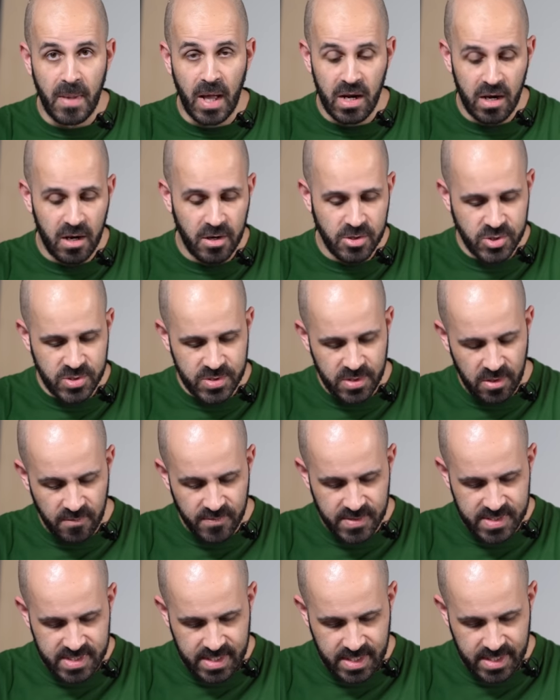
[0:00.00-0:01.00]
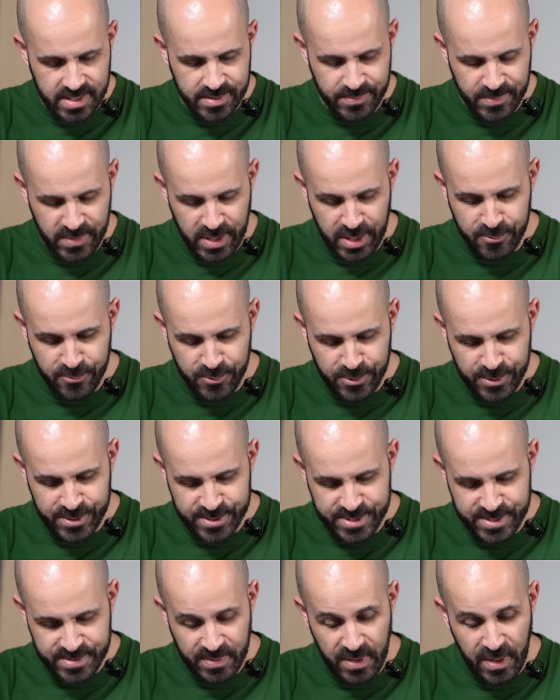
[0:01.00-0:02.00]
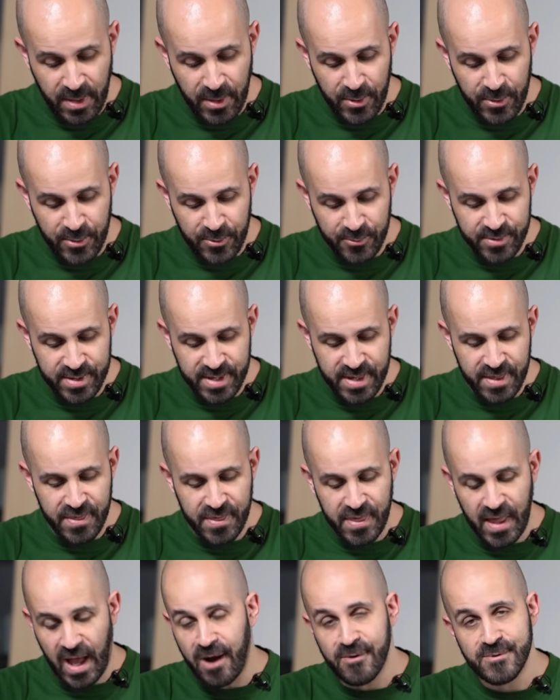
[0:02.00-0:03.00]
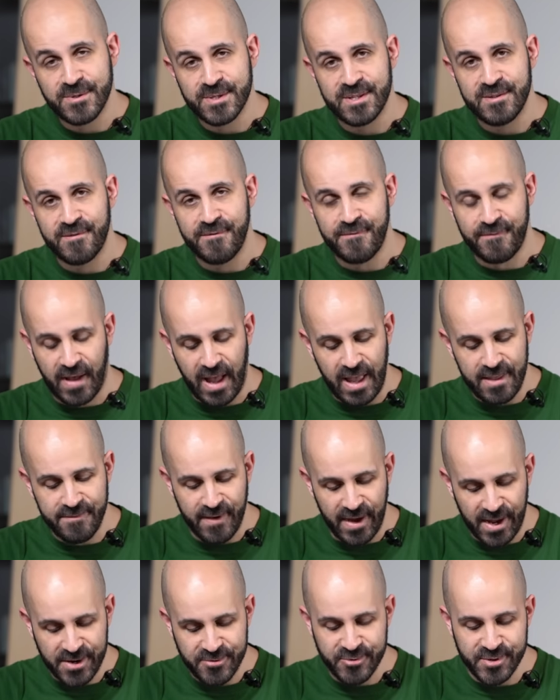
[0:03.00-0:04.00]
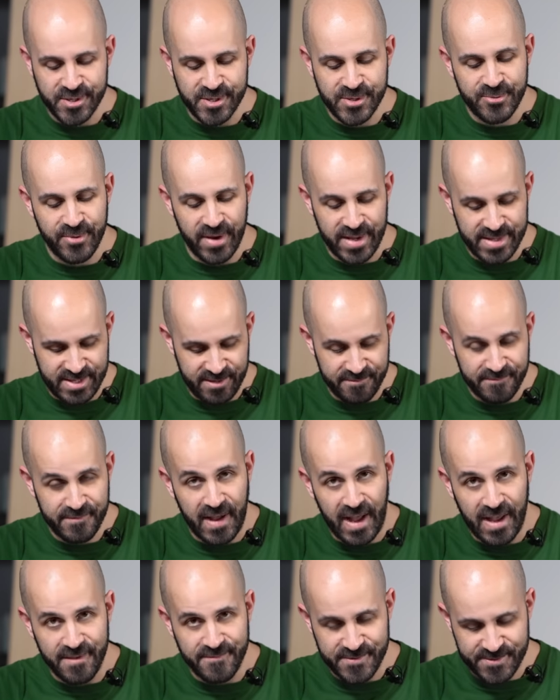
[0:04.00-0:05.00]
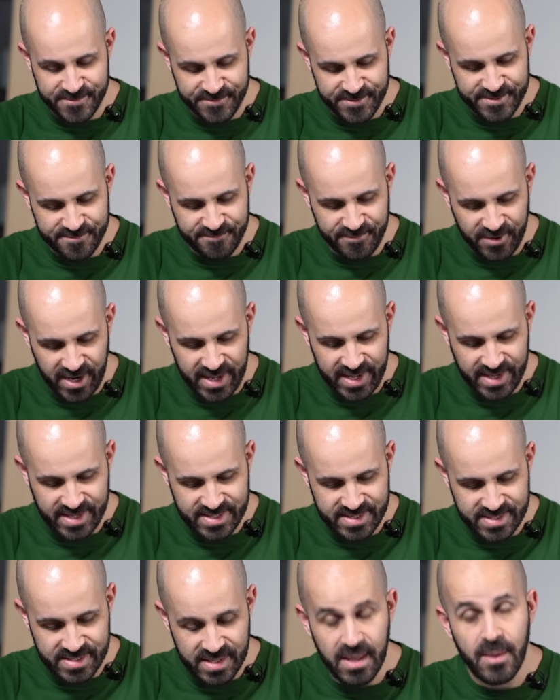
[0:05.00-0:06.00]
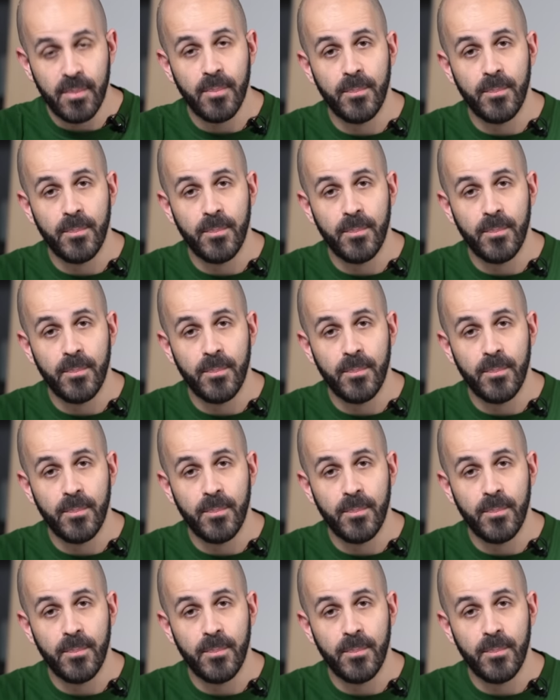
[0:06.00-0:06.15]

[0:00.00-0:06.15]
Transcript: a large service done. It was 3,525 Swiss francs.